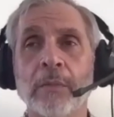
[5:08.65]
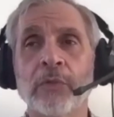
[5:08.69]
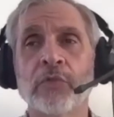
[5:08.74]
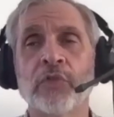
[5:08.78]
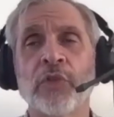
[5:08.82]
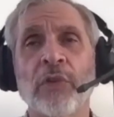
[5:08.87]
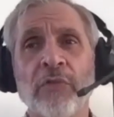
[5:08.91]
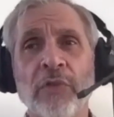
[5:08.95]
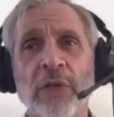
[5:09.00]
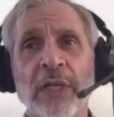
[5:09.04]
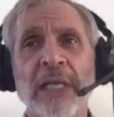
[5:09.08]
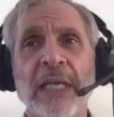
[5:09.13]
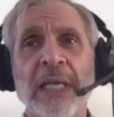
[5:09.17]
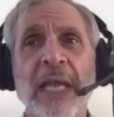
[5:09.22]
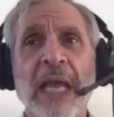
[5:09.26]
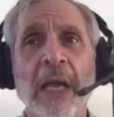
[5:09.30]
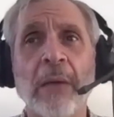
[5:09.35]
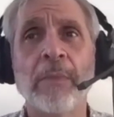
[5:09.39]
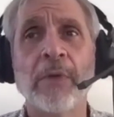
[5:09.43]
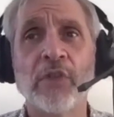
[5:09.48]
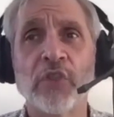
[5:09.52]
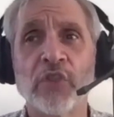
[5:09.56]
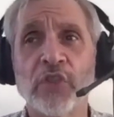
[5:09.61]
Generally,
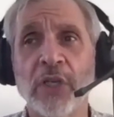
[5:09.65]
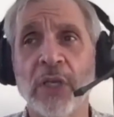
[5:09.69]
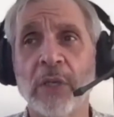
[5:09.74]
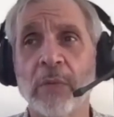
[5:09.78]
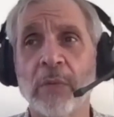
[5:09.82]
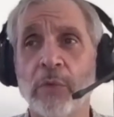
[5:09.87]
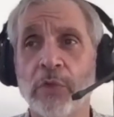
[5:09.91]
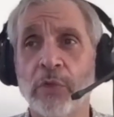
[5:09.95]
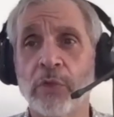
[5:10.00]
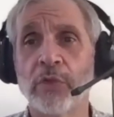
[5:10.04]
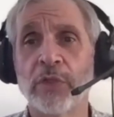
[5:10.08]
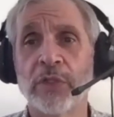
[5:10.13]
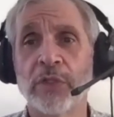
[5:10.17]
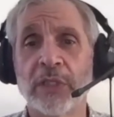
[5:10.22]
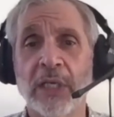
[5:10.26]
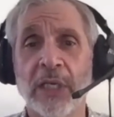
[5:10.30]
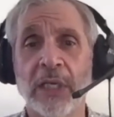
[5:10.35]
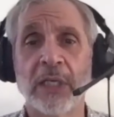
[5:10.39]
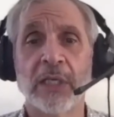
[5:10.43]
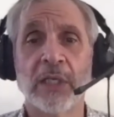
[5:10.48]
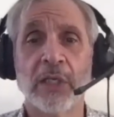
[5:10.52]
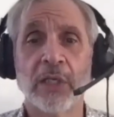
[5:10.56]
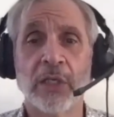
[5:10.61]
how much time would you
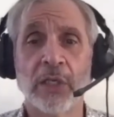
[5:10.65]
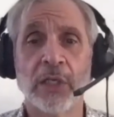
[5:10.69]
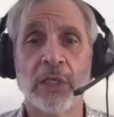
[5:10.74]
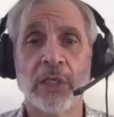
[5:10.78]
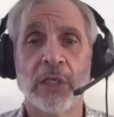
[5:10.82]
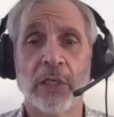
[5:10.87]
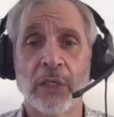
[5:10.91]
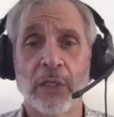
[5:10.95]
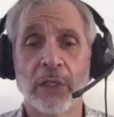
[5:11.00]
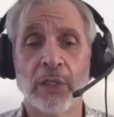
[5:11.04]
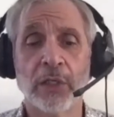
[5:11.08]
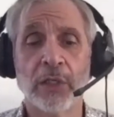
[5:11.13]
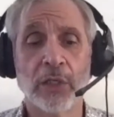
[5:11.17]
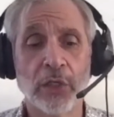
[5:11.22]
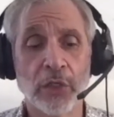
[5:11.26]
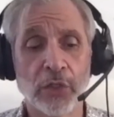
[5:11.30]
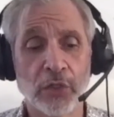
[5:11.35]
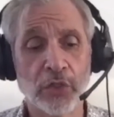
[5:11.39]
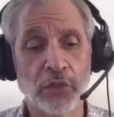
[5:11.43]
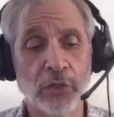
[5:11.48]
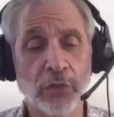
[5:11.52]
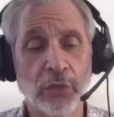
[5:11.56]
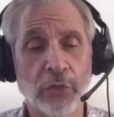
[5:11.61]
say
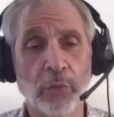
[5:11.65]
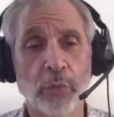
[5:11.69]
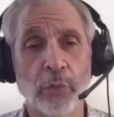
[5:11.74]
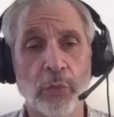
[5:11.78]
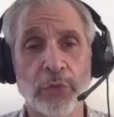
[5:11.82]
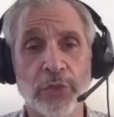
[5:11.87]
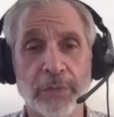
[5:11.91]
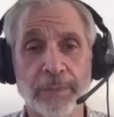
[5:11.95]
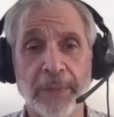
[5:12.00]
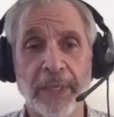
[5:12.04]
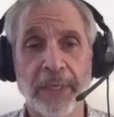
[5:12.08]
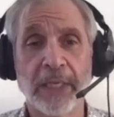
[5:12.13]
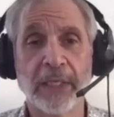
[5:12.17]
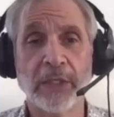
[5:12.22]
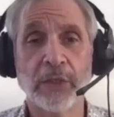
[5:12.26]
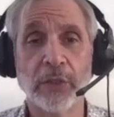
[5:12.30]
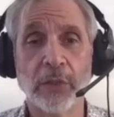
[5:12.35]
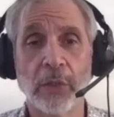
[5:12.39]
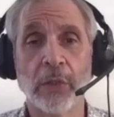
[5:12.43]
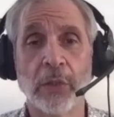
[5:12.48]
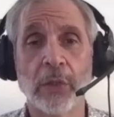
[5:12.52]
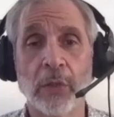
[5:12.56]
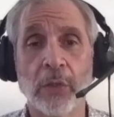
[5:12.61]
a student will
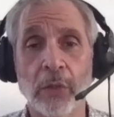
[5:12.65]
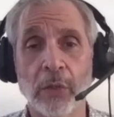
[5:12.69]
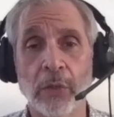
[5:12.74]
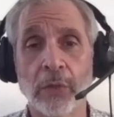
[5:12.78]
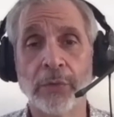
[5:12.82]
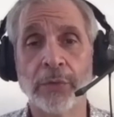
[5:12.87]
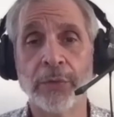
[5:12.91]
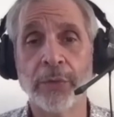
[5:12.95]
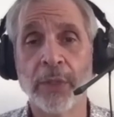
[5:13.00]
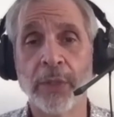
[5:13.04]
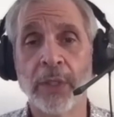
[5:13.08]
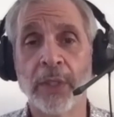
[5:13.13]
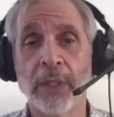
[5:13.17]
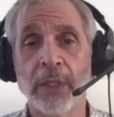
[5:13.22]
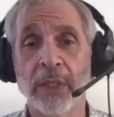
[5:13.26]
spend on